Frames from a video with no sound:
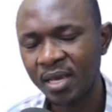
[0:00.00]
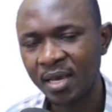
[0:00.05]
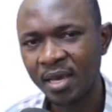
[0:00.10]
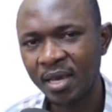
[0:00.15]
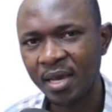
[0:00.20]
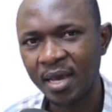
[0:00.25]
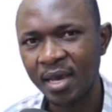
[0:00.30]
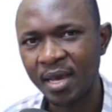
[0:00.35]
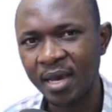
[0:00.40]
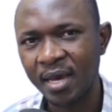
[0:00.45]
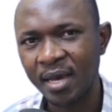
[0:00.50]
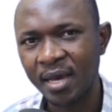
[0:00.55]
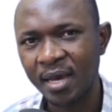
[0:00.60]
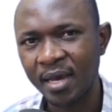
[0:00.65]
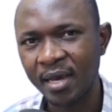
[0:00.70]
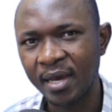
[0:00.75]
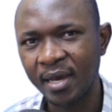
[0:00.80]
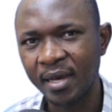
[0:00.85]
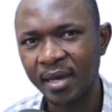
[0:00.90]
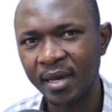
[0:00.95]
Now, the
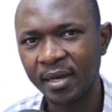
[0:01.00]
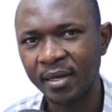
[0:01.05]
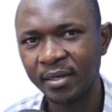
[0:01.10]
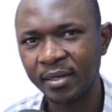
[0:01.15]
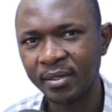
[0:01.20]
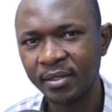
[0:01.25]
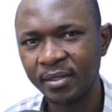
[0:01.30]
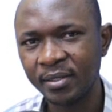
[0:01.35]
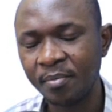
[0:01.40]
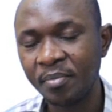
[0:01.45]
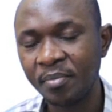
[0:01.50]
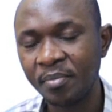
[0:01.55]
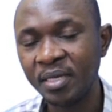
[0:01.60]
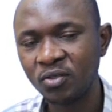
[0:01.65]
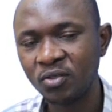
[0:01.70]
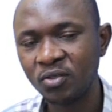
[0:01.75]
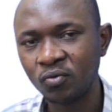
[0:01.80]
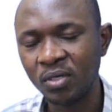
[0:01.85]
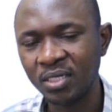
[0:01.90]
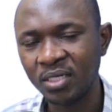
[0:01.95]
fall of hammer is
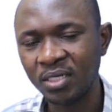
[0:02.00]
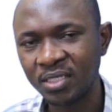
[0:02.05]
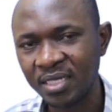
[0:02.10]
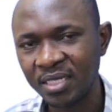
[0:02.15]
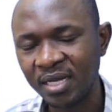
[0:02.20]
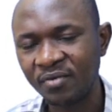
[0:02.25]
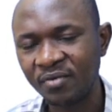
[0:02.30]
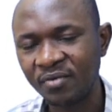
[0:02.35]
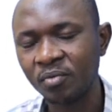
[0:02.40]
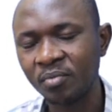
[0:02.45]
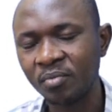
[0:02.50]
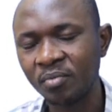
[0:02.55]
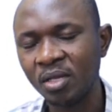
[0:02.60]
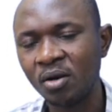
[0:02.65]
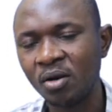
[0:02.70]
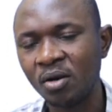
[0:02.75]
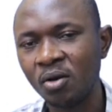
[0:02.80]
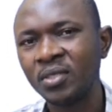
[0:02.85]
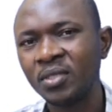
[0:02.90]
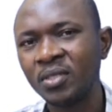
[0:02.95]
when the
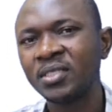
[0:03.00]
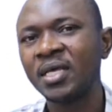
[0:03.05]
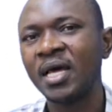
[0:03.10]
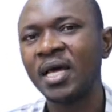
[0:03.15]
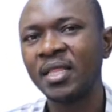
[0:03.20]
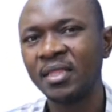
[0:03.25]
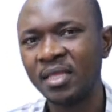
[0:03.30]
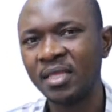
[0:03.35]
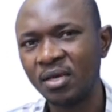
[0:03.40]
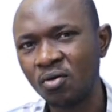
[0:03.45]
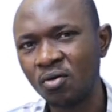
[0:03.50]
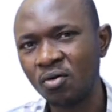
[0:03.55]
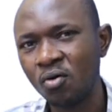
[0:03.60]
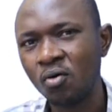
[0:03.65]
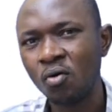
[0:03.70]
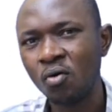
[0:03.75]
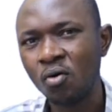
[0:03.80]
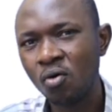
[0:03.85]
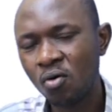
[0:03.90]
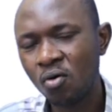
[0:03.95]
auctioneer
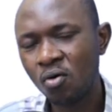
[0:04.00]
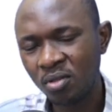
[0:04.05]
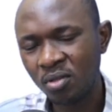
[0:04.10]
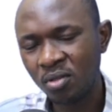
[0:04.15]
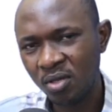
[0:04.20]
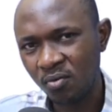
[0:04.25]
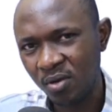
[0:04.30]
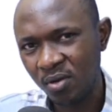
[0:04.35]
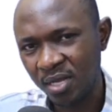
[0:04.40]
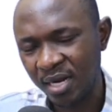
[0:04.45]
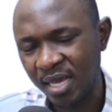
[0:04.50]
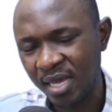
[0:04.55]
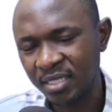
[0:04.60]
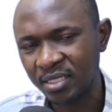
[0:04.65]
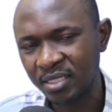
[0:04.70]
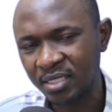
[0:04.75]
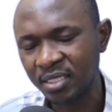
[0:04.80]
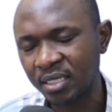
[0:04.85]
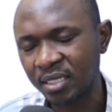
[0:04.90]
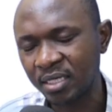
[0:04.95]
confirms
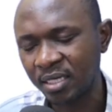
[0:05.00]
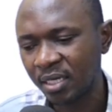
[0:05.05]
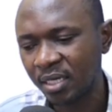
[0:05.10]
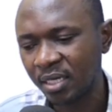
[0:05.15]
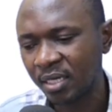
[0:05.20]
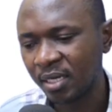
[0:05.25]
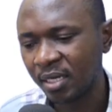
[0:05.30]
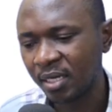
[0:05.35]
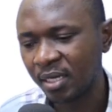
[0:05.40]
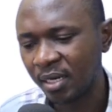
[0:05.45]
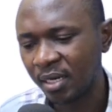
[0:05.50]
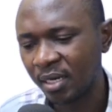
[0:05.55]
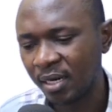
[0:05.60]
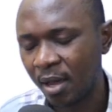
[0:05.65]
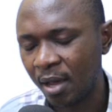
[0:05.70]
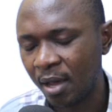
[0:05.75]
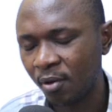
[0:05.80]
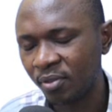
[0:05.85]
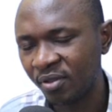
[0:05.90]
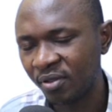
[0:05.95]
that now
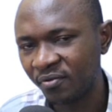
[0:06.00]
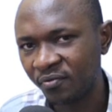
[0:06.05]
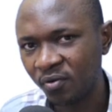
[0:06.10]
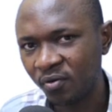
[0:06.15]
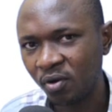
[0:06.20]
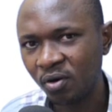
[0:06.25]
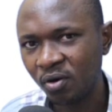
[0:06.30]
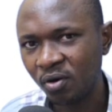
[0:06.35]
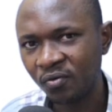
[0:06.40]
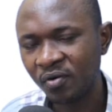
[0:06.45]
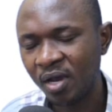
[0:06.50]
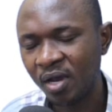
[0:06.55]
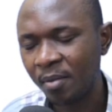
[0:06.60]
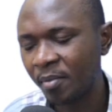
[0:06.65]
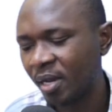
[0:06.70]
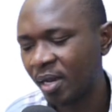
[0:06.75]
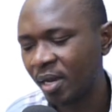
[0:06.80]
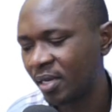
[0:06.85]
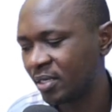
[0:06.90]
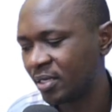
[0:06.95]
this auction is
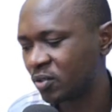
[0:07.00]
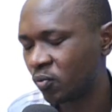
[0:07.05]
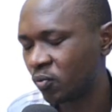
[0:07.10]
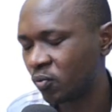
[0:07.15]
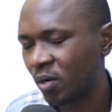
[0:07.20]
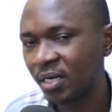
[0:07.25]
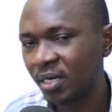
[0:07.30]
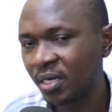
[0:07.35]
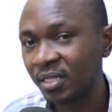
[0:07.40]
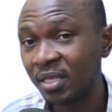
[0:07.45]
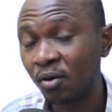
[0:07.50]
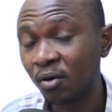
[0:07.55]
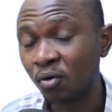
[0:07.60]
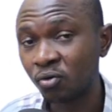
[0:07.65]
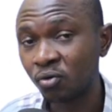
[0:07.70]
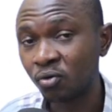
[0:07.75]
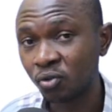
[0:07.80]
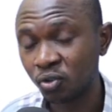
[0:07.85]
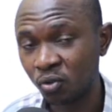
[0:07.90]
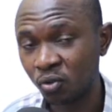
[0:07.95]
over and
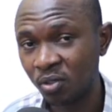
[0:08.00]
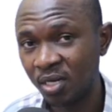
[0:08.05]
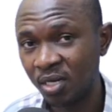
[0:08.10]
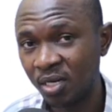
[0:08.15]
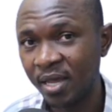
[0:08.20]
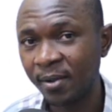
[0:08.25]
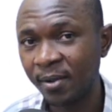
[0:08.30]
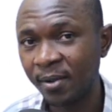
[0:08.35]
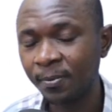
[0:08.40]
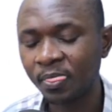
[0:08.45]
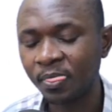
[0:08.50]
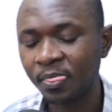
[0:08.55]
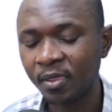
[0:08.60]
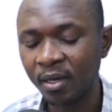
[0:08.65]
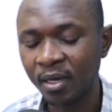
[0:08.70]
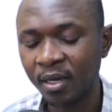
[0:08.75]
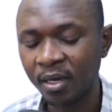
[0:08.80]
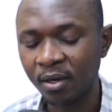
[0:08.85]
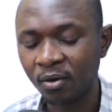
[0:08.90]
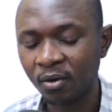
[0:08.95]
this is the
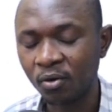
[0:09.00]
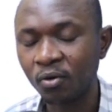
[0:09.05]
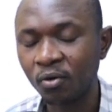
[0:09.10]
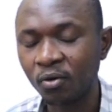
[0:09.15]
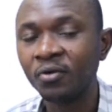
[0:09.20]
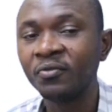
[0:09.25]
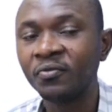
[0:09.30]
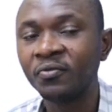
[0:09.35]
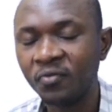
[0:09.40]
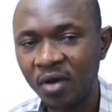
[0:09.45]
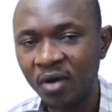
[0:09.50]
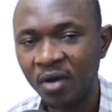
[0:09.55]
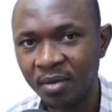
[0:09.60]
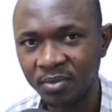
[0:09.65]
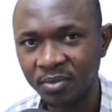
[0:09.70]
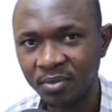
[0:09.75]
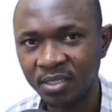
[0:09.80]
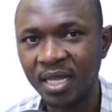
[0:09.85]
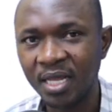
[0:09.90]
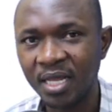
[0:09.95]
highest bidder. So the
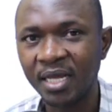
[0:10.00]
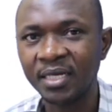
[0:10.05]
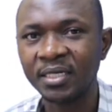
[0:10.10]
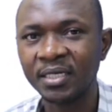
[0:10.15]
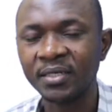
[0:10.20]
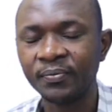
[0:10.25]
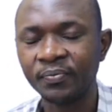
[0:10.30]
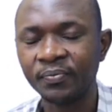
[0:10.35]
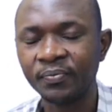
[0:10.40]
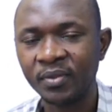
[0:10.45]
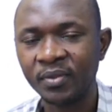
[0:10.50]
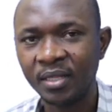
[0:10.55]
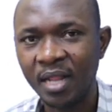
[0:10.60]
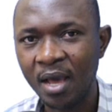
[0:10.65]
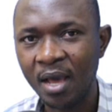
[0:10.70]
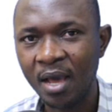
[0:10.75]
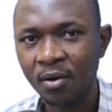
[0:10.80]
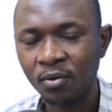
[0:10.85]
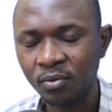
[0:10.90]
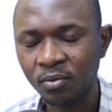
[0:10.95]
moment he
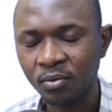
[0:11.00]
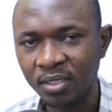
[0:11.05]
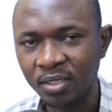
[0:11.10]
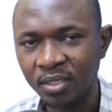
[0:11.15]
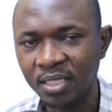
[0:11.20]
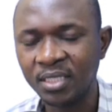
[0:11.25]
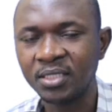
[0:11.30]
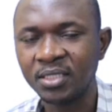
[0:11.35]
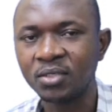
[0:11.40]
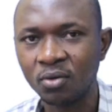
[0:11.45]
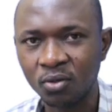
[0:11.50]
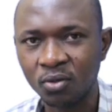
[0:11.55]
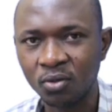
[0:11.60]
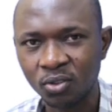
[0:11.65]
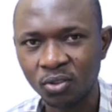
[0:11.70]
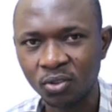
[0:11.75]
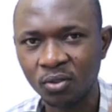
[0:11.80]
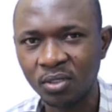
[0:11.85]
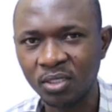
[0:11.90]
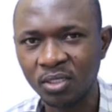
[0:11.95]
confirms this is the
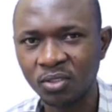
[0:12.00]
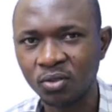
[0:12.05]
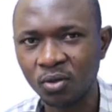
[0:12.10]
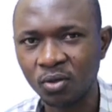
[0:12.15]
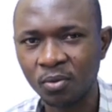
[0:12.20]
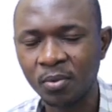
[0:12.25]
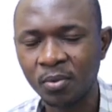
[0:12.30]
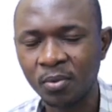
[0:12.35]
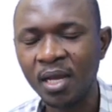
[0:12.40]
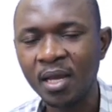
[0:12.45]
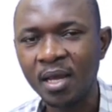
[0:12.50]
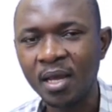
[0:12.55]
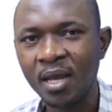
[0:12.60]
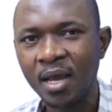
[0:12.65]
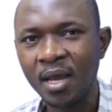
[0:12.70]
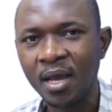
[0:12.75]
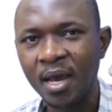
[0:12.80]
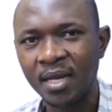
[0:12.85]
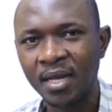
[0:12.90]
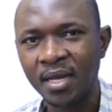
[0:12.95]
highest bidder, and
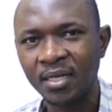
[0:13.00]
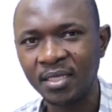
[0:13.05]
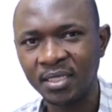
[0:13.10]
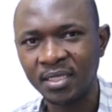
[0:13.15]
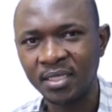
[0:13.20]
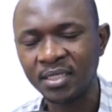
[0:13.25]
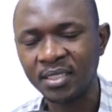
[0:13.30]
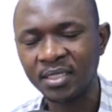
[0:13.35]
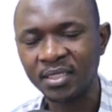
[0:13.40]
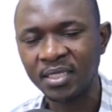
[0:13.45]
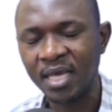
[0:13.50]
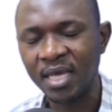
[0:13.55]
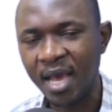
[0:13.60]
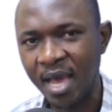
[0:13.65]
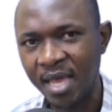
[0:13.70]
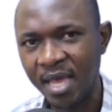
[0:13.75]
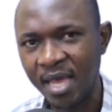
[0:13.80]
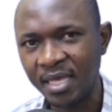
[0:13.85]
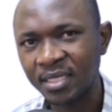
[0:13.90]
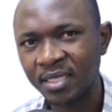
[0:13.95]

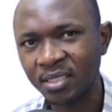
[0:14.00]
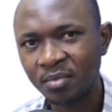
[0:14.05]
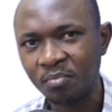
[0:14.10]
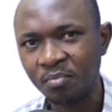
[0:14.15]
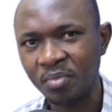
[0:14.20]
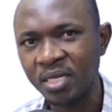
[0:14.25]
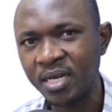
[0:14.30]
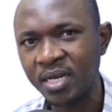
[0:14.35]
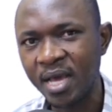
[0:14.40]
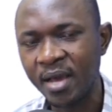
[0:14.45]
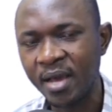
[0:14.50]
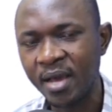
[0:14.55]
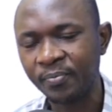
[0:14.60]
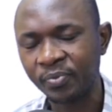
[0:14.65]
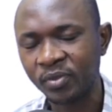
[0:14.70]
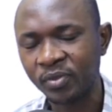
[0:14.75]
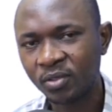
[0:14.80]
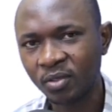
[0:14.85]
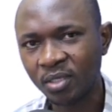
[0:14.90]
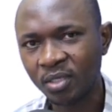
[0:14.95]
then we say
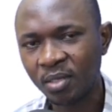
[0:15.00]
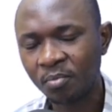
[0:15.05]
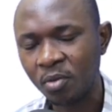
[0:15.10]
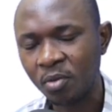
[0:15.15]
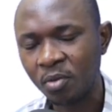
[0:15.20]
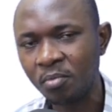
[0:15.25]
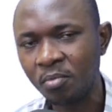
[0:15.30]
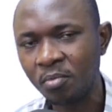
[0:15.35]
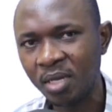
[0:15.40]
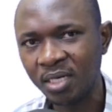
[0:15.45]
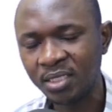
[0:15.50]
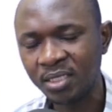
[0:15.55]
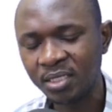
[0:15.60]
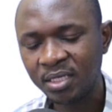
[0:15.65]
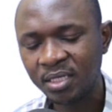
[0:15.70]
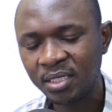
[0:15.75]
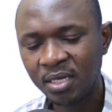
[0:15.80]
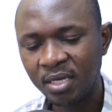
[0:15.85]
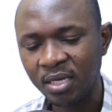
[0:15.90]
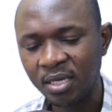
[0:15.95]
that the hammer
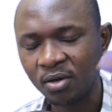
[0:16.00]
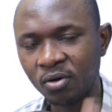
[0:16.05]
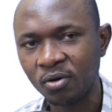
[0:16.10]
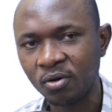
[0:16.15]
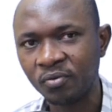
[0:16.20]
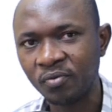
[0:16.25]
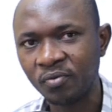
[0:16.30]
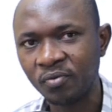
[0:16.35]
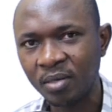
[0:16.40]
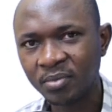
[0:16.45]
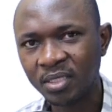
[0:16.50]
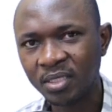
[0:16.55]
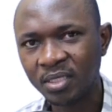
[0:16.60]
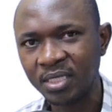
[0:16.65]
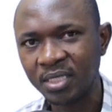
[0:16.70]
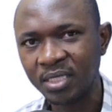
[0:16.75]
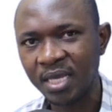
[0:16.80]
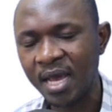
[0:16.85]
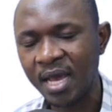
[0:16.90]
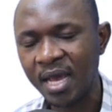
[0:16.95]
has fallen,
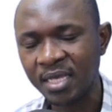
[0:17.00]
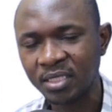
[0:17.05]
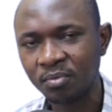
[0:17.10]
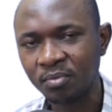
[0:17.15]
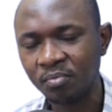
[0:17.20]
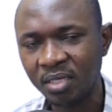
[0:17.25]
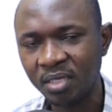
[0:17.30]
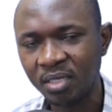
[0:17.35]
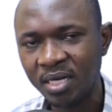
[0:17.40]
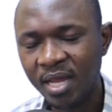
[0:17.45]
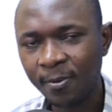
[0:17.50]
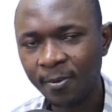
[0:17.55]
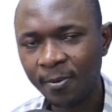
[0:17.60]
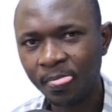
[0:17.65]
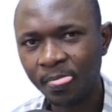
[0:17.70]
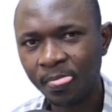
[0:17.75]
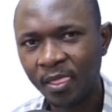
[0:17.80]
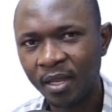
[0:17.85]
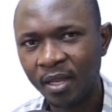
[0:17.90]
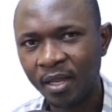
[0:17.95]
and so
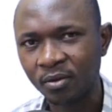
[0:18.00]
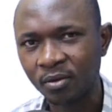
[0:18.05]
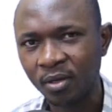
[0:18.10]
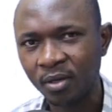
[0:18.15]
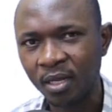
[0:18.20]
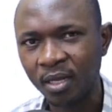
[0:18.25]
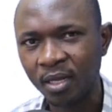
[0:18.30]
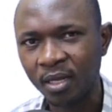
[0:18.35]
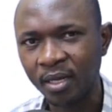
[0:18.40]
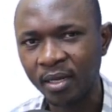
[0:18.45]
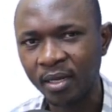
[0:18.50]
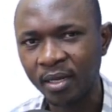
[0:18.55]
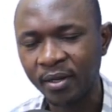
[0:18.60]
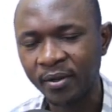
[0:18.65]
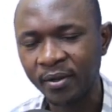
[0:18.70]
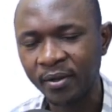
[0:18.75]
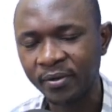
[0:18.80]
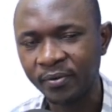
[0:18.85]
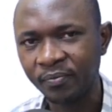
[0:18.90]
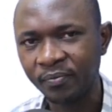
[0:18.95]

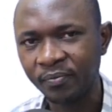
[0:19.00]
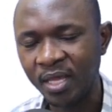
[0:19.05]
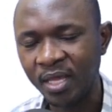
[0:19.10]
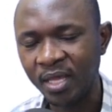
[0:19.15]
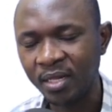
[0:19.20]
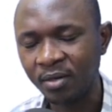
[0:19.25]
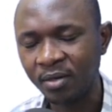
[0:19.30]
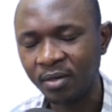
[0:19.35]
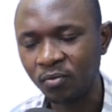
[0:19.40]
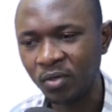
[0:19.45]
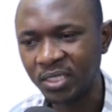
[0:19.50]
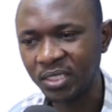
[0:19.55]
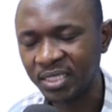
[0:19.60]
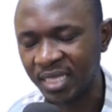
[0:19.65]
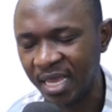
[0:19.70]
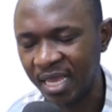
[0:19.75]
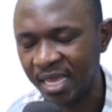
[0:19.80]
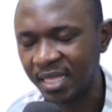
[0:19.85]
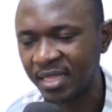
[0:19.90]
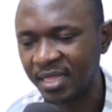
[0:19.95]
that
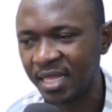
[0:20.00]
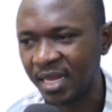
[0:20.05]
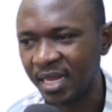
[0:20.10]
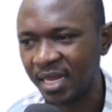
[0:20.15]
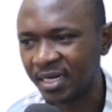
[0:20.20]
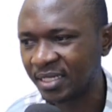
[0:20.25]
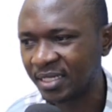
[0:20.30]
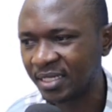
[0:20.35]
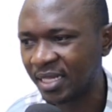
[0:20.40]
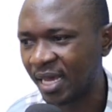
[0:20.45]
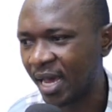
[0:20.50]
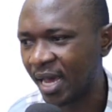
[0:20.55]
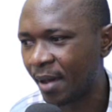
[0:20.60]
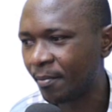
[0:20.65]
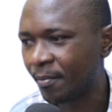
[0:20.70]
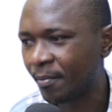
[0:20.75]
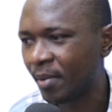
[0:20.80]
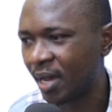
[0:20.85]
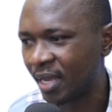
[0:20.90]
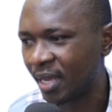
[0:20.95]
is
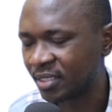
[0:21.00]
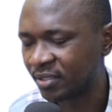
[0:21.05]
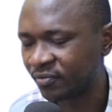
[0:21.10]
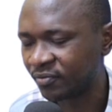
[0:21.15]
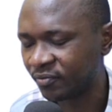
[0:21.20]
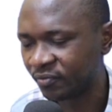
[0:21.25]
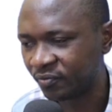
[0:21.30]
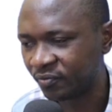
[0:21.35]
equivalent to